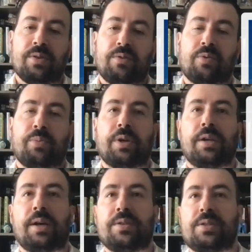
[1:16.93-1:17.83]
So if we're
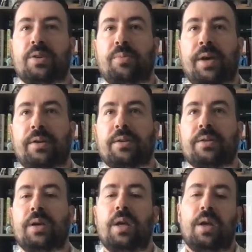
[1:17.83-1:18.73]
bringing on a senior
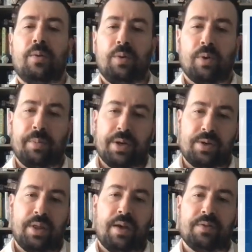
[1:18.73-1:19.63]
banker, we want to make
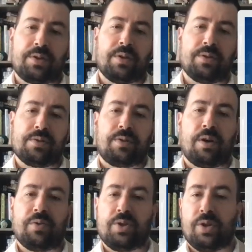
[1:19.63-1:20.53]
sure they have the skills of
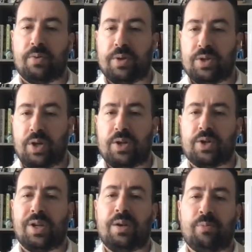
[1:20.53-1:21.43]
coverage and
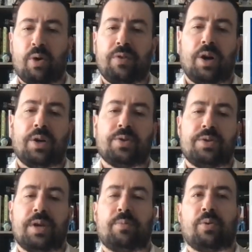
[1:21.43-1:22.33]
origination in more of a
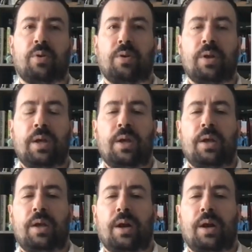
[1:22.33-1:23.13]
hunter type role.